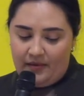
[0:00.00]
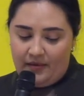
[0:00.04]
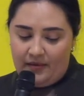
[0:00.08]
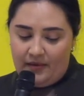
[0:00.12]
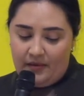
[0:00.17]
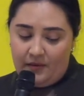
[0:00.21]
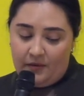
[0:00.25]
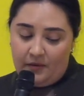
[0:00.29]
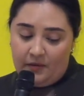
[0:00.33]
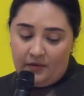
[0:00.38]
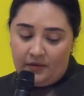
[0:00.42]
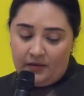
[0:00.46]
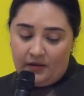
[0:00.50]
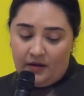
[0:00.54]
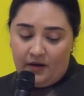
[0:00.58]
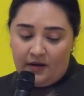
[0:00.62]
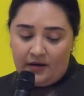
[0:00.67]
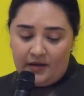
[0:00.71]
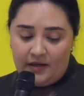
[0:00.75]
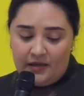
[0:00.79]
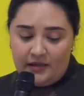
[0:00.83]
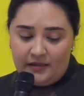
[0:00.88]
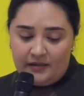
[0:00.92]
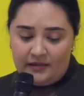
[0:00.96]
The
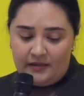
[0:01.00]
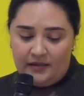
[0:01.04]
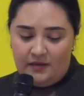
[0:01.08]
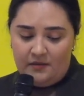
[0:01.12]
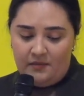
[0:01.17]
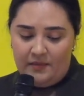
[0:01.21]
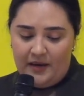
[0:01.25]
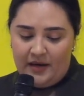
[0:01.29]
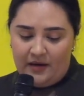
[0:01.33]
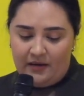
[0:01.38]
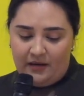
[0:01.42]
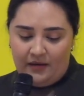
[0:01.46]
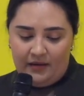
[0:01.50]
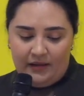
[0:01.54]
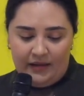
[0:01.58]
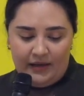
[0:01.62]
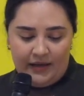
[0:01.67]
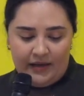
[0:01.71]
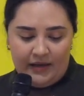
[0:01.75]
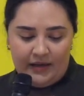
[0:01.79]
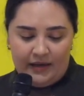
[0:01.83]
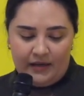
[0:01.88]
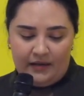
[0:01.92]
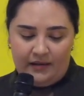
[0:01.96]
artists in Baker
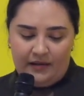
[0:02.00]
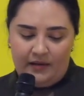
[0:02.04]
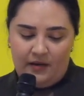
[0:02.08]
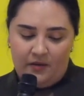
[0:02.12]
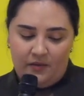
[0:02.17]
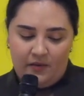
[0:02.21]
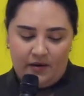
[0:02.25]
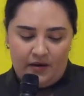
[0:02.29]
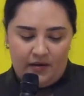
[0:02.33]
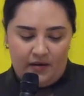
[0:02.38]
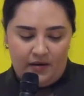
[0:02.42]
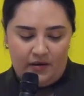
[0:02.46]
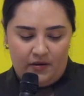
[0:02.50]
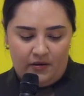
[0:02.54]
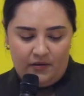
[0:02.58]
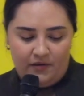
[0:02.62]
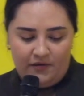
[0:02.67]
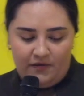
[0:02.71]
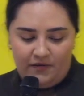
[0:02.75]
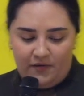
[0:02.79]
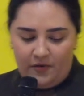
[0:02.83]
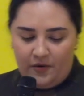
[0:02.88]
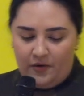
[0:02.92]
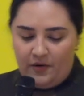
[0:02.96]
Lake, they were known
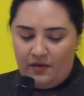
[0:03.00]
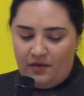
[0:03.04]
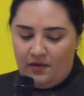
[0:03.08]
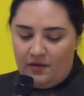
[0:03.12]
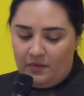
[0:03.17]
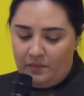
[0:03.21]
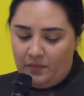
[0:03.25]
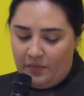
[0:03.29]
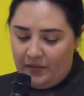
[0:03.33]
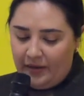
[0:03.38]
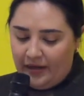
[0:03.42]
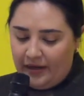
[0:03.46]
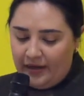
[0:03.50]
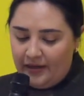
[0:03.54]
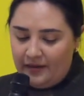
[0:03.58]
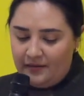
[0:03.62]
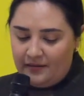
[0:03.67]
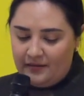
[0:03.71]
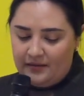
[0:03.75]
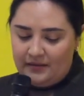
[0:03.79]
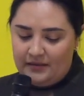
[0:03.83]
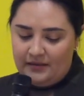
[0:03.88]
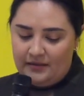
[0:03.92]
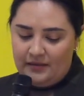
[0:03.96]
for their
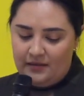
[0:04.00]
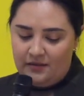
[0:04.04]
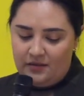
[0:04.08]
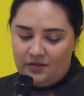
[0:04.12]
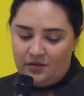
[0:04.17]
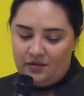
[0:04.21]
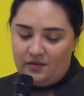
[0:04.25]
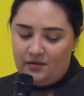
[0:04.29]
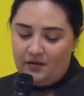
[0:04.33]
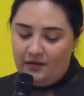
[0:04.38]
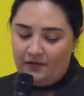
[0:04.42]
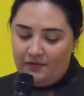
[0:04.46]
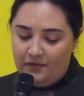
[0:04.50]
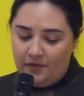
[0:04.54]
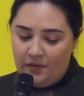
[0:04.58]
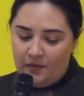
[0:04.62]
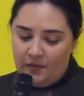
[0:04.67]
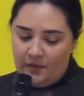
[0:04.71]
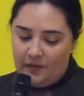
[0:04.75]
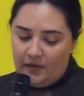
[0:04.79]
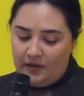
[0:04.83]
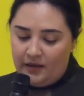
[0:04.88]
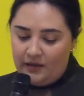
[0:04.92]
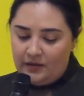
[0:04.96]
bright stitched duffel
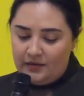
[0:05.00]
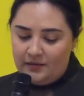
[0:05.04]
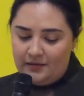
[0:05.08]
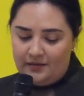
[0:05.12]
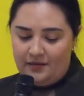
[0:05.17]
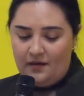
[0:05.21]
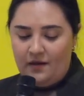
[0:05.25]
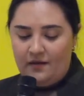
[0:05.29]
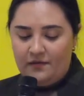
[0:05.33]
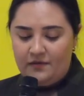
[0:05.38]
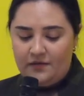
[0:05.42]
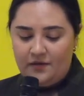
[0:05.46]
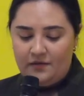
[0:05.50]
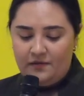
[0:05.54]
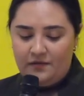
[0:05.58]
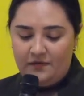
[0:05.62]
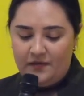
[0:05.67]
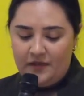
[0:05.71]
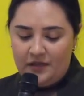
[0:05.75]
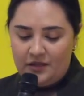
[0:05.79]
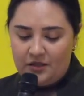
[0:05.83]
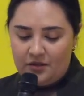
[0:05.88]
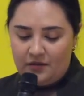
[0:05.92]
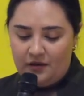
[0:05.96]
works, often
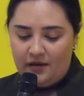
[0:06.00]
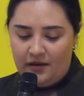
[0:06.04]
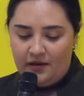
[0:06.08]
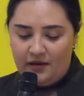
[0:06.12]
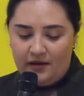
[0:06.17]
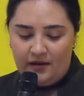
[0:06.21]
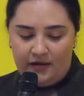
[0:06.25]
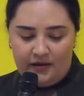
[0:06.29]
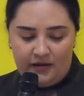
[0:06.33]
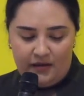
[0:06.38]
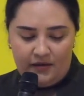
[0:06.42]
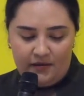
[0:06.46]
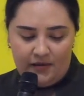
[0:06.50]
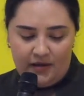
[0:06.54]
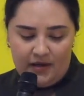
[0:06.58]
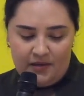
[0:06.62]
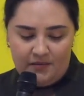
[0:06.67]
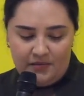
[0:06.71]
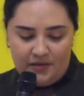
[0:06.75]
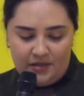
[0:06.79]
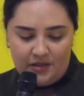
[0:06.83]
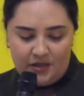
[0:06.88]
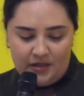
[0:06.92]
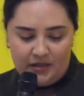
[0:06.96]
featuring cutout
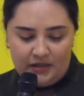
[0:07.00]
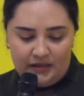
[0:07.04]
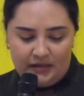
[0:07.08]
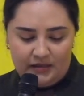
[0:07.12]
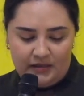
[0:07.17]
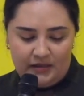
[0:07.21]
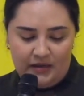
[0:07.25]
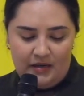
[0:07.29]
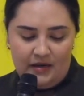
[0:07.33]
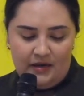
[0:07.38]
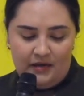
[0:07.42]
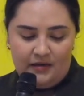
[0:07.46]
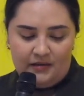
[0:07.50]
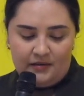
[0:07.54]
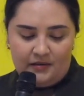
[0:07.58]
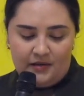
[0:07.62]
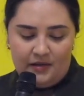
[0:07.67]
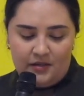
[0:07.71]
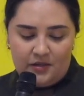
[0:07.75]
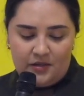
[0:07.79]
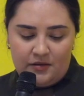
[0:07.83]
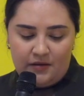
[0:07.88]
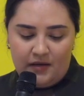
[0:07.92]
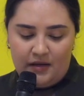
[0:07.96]
images,
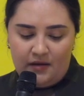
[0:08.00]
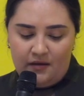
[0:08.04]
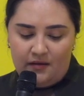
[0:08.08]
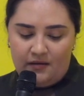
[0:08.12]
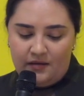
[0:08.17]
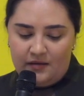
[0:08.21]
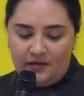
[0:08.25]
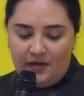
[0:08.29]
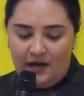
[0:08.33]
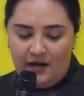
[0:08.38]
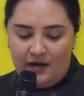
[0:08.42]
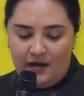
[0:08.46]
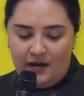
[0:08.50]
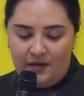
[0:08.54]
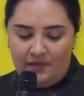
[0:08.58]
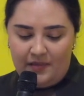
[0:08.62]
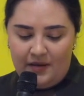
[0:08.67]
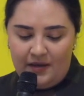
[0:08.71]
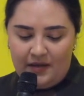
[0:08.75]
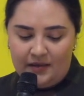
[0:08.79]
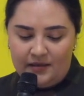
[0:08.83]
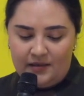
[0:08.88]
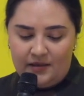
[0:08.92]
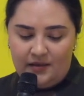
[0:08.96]
centering on the
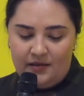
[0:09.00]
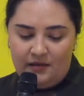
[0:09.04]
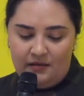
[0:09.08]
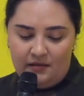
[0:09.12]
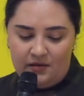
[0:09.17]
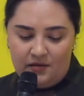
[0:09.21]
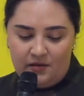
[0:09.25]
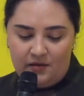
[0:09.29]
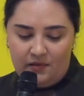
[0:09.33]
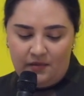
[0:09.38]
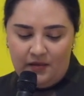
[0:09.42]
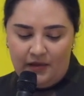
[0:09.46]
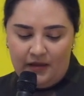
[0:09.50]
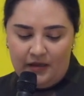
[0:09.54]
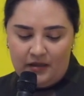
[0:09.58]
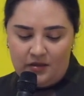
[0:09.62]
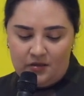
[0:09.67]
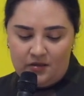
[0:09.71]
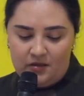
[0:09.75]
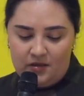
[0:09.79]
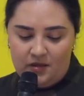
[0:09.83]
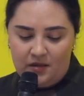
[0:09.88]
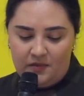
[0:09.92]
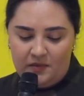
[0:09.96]
dynamics and
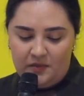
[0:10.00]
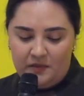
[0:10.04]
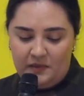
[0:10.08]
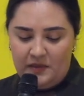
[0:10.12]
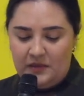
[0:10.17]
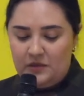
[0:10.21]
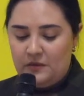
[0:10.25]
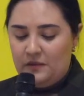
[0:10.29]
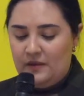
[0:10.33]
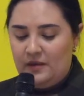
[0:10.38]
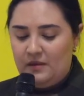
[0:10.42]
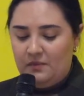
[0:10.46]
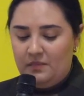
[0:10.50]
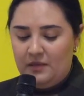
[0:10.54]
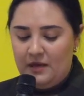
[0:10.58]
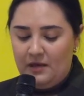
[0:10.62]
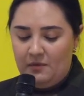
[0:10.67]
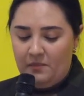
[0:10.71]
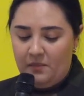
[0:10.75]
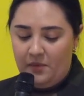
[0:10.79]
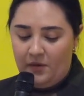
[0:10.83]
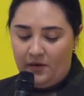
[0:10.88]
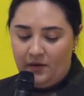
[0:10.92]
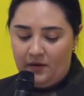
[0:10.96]
interrelationships between
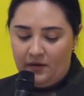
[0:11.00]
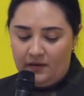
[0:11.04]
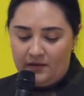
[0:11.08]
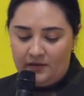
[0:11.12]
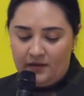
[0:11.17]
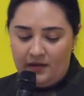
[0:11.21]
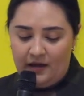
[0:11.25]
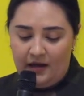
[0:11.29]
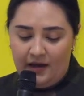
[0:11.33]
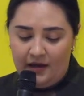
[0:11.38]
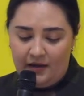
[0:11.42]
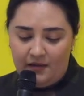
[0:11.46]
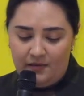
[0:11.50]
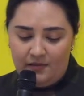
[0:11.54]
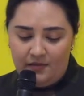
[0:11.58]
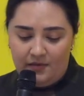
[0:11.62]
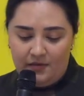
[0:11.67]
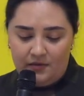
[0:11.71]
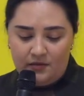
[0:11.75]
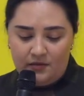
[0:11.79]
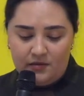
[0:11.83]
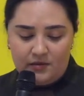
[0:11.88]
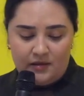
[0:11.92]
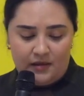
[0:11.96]
peoples,
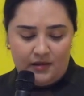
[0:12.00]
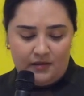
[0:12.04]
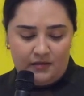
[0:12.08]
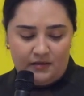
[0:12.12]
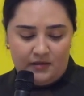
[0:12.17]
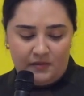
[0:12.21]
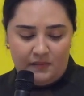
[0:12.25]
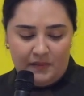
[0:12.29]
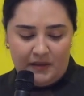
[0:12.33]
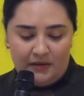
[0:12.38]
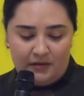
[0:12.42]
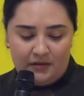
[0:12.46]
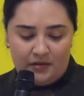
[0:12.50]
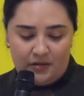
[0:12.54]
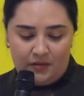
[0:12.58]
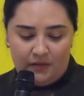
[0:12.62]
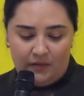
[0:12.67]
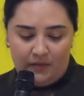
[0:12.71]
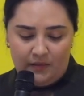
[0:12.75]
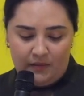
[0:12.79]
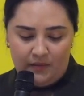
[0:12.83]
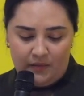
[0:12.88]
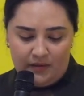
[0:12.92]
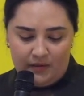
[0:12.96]
animals, and
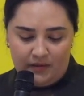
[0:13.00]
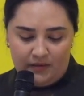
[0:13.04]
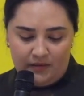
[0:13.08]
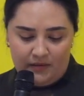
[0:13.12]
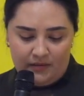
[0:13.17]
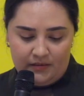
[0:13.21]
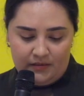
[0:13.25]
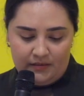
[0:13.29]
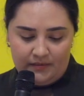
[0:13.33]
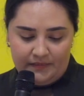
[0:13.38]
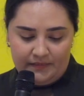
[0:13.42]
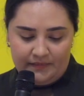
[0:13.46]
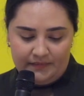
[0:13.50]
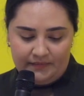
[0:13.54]
spiritual world.